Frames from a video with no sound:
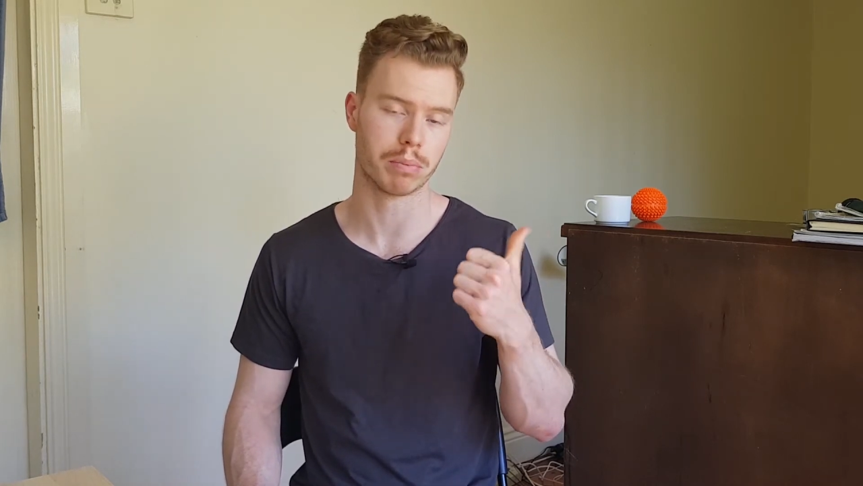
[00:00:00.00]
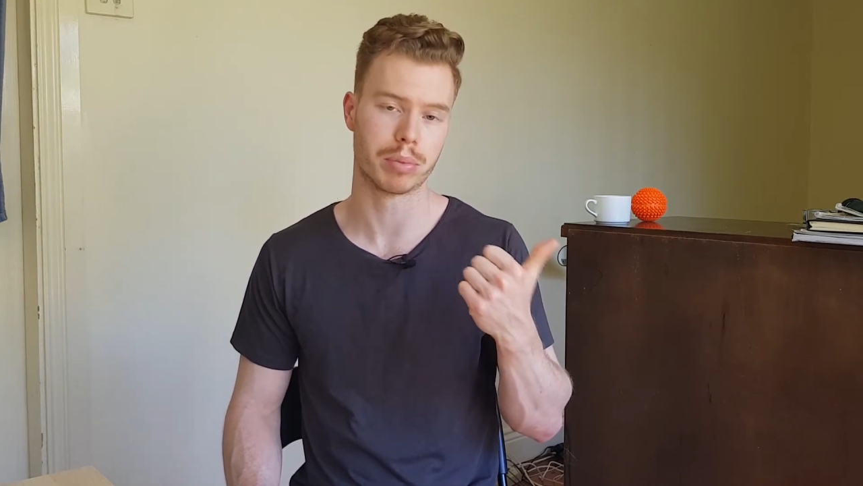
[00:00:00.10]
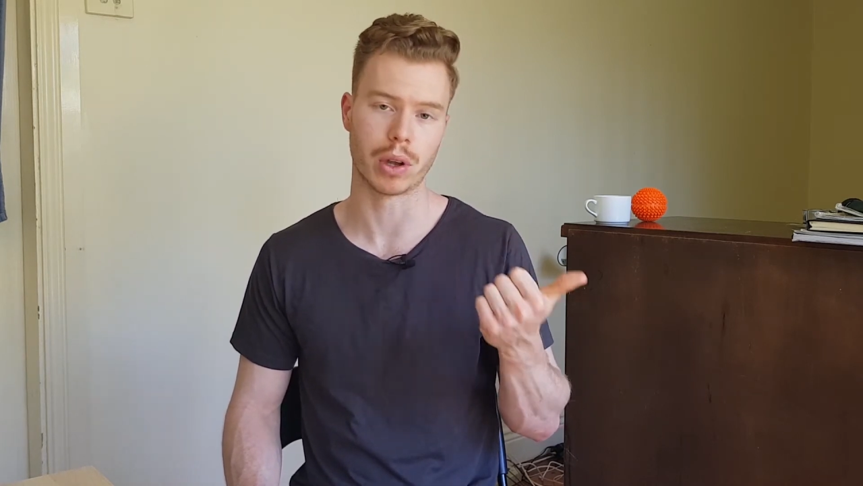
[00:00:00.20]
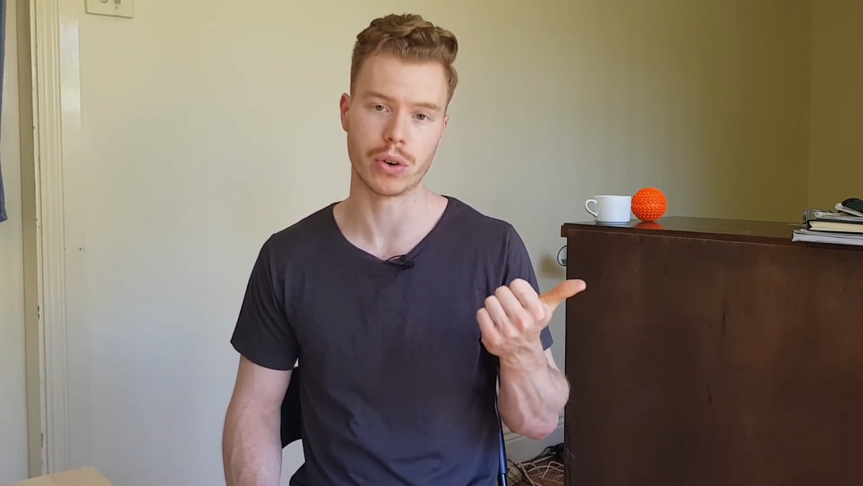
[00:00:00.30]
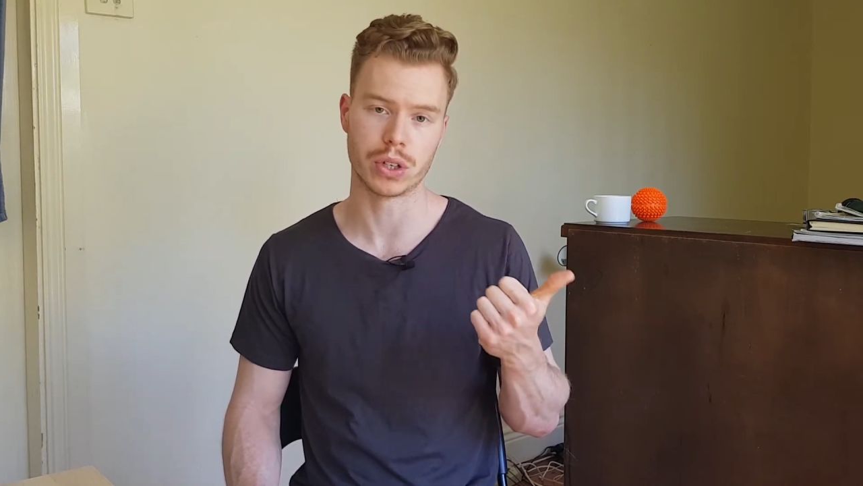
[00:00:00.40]

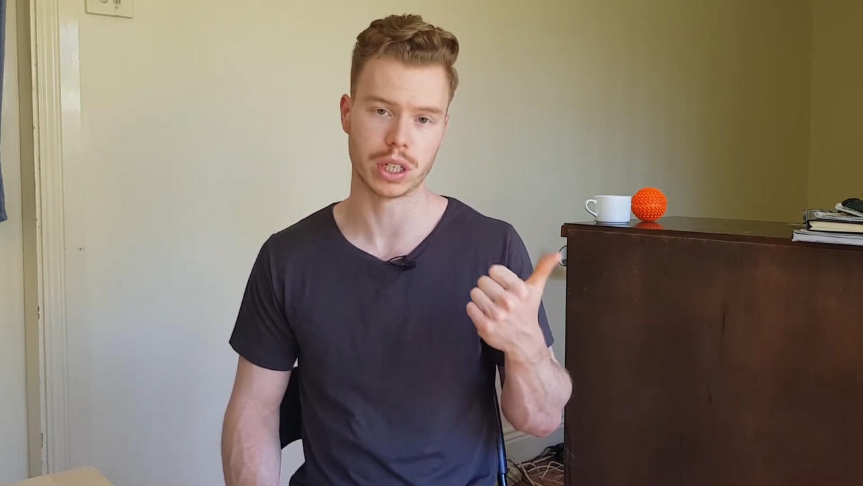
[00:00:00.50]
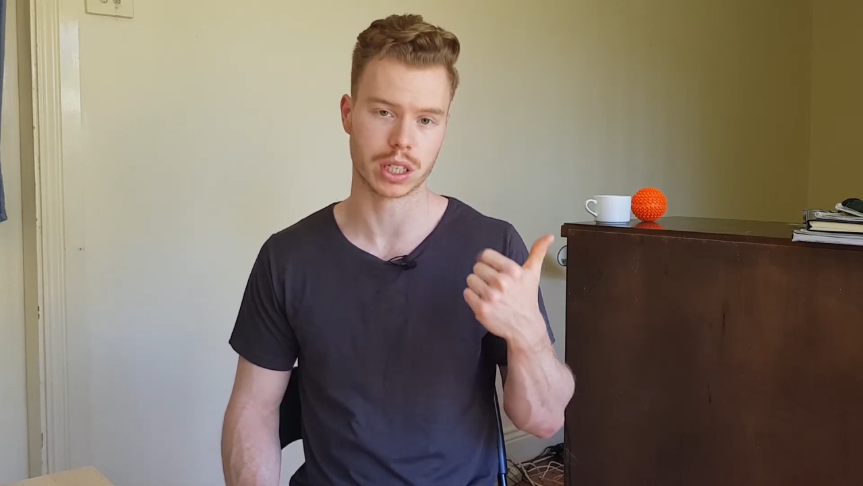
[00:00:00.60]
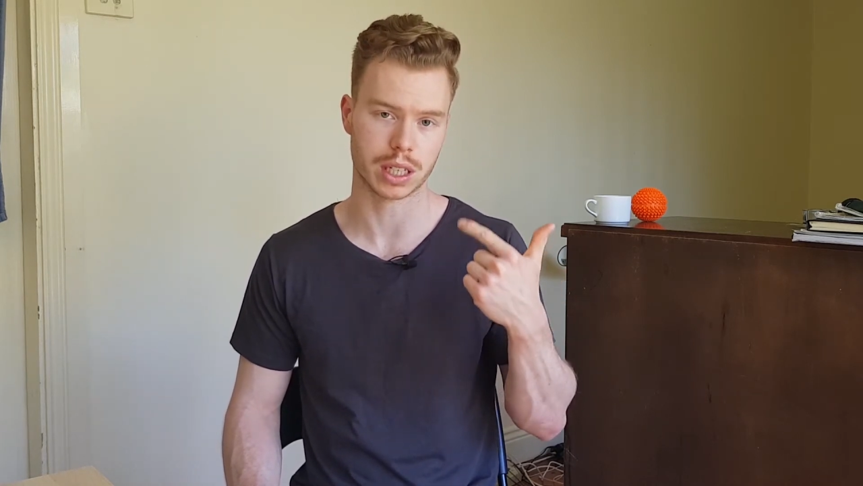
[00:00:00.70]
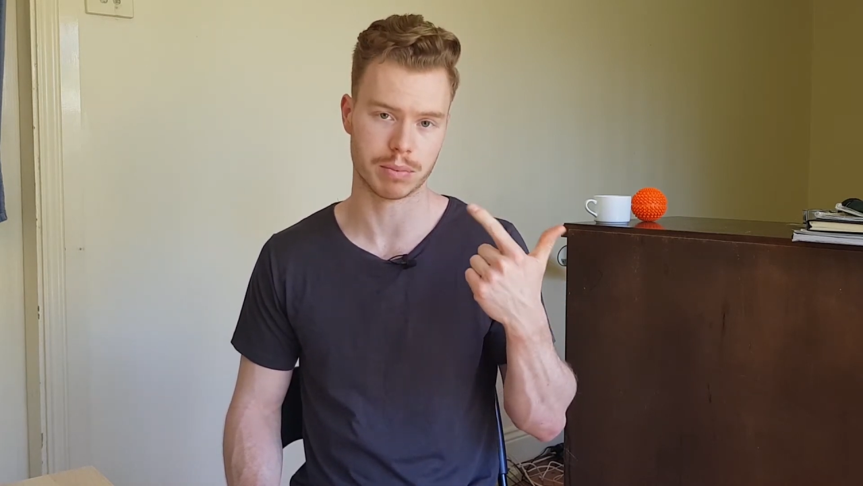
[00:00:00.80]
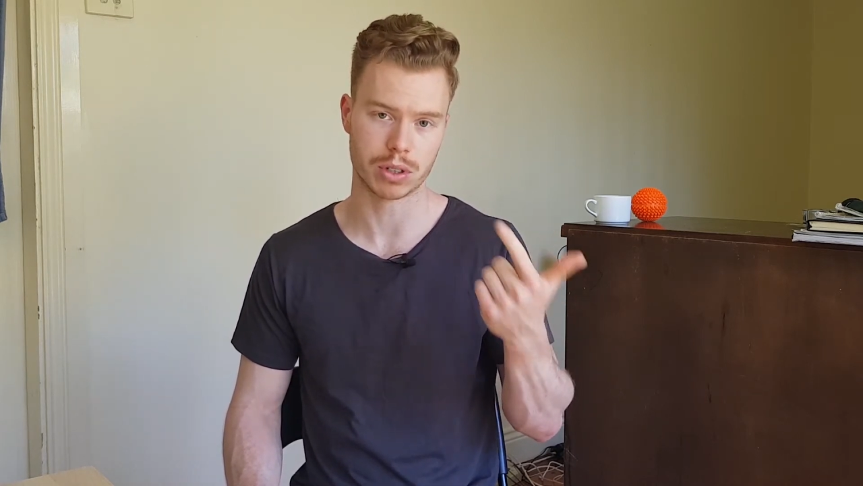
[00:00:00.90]

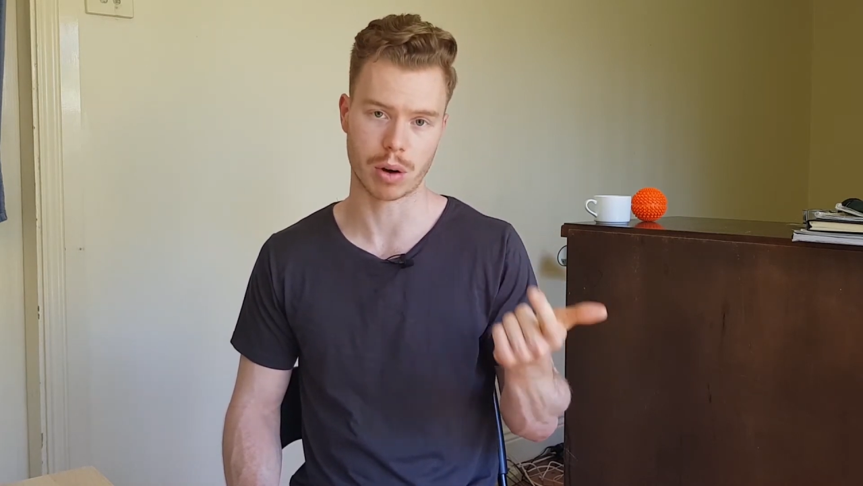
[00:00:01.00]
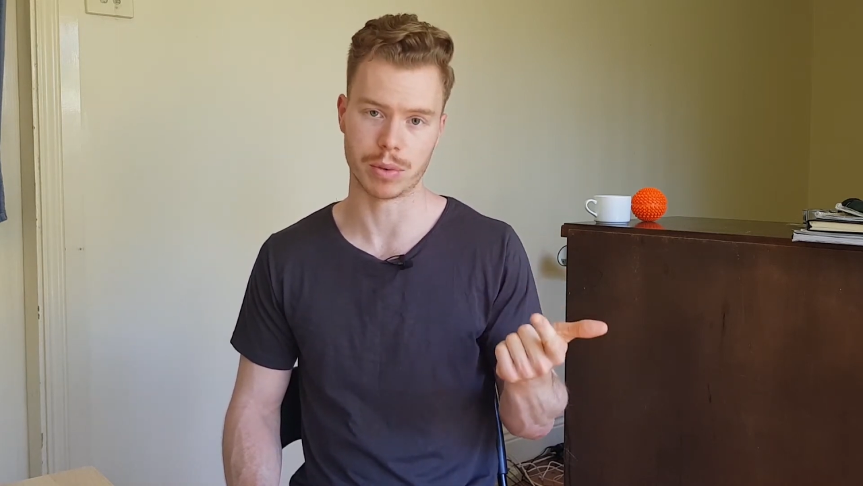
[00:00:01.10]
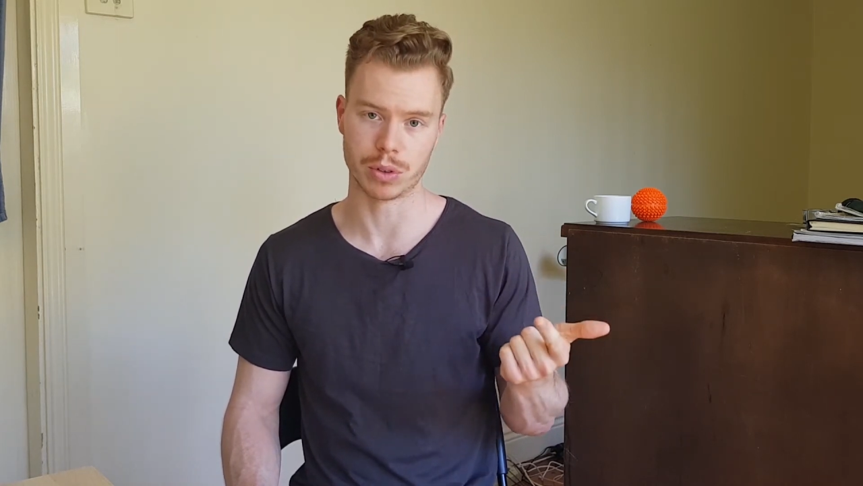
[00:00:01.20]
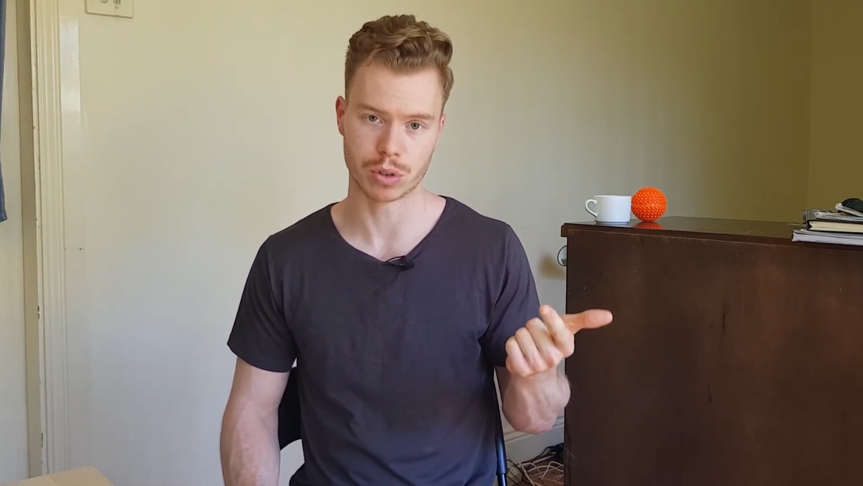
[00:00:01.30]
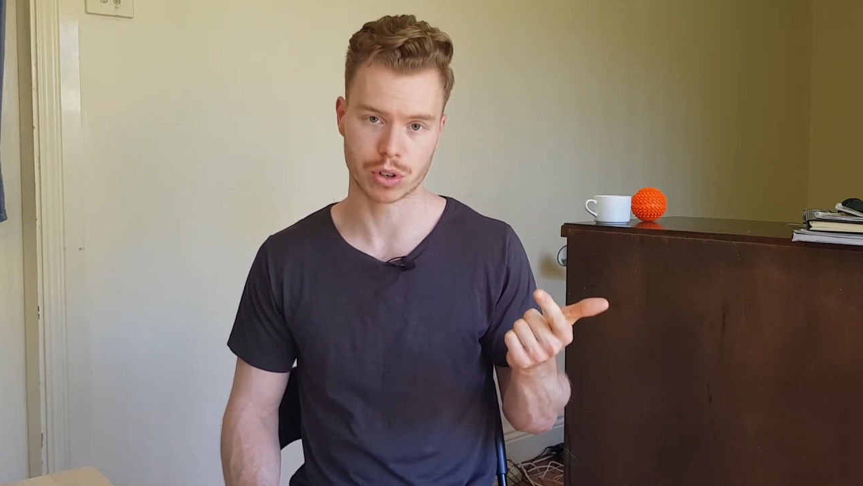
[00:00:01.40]
bloating,
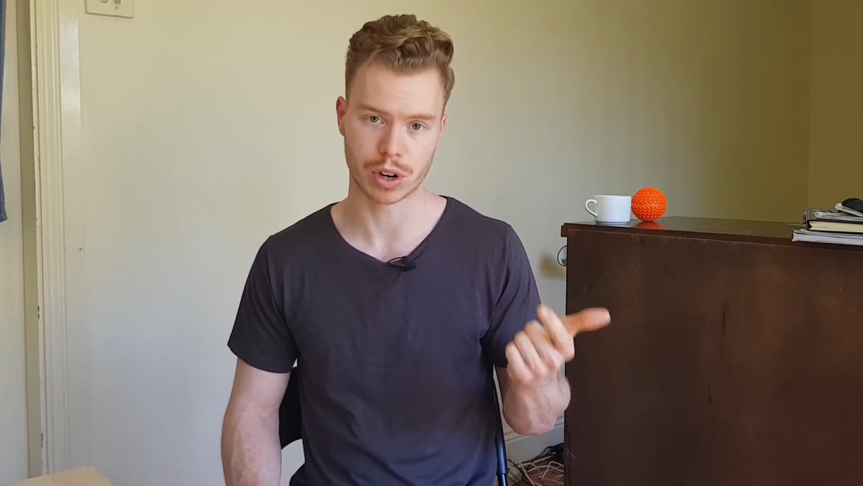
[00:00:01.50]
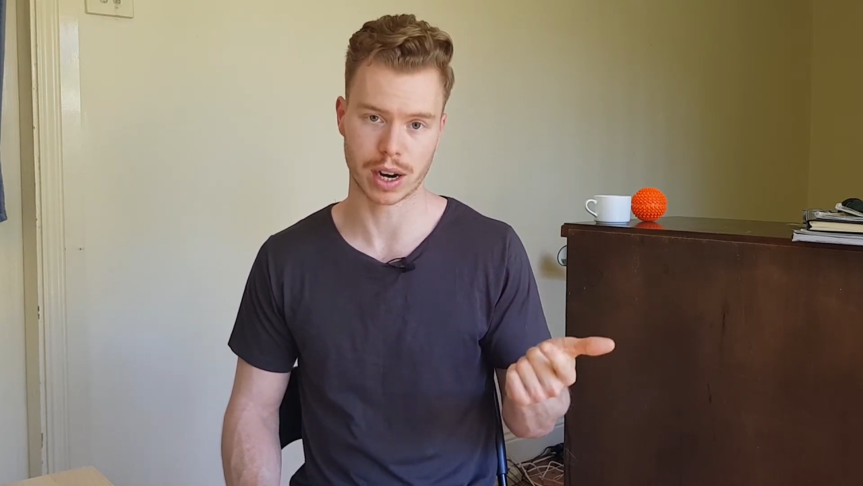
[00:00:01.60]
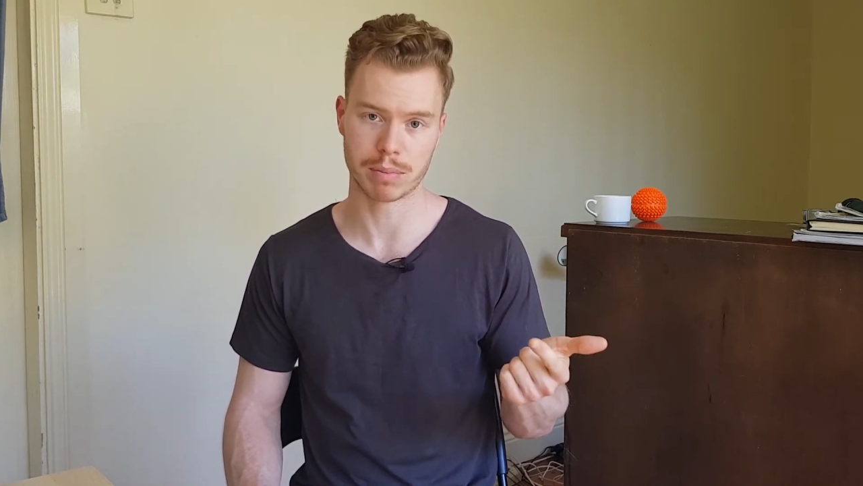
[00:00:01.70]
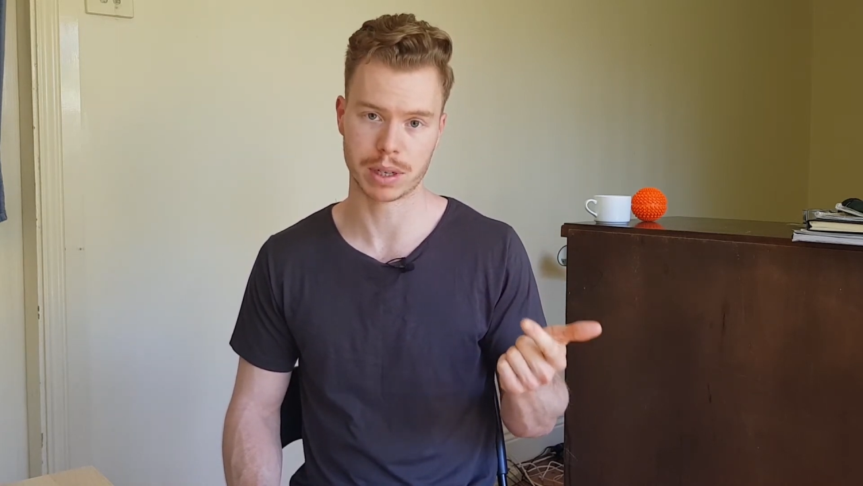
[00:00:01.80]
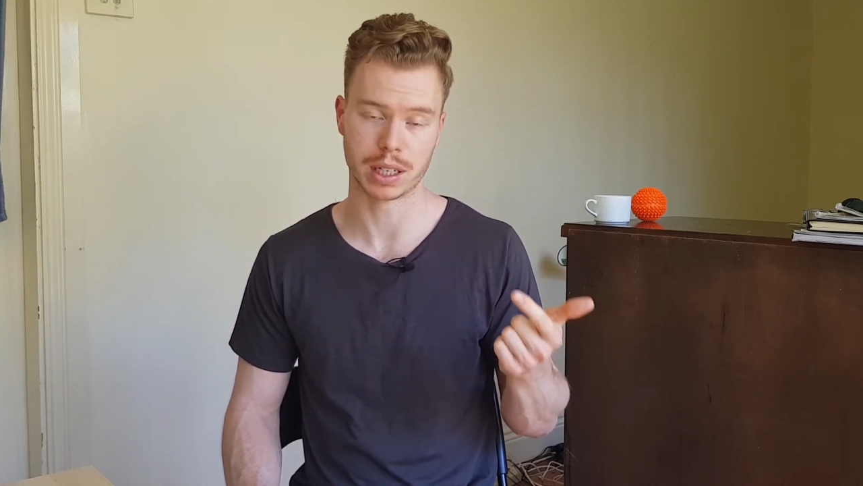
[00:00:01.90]
abdominal
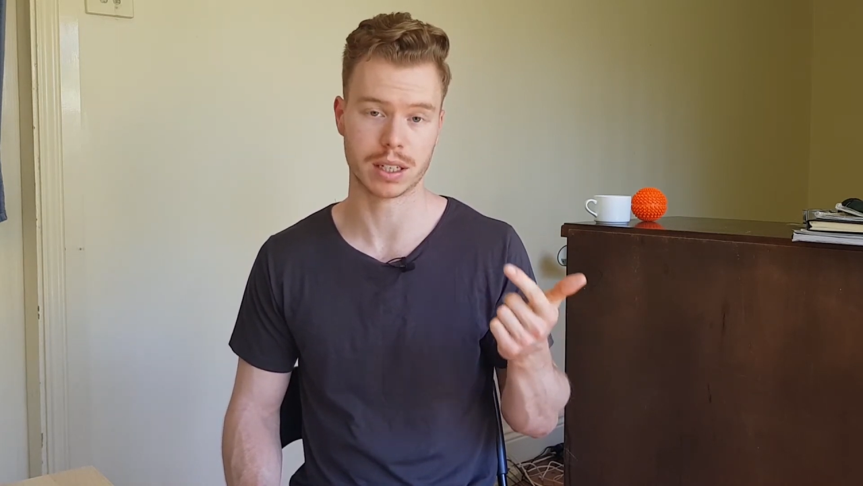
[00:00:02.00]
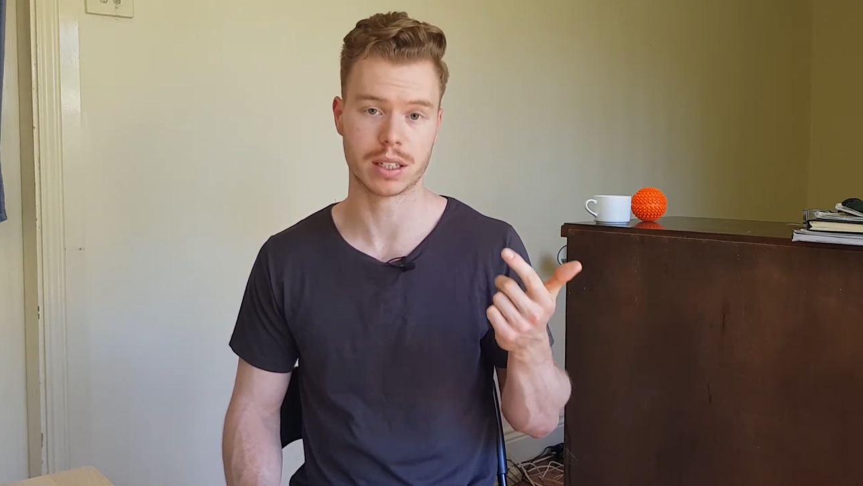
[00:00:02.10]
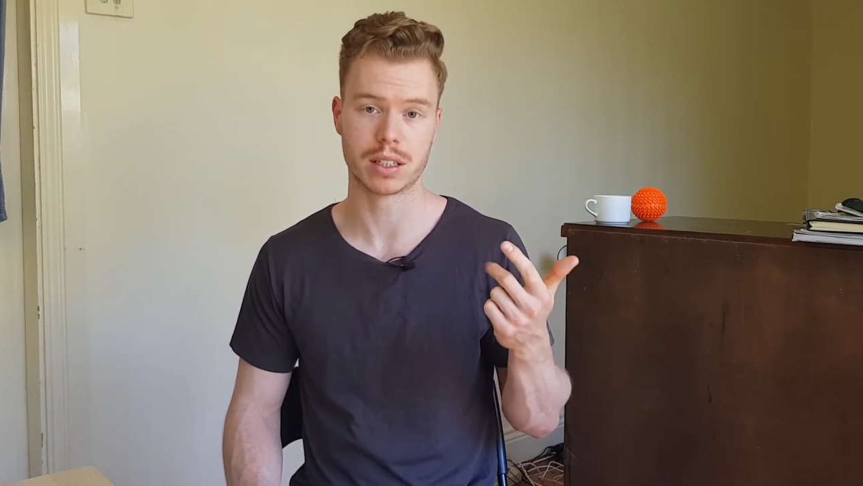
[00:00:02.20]
cramping,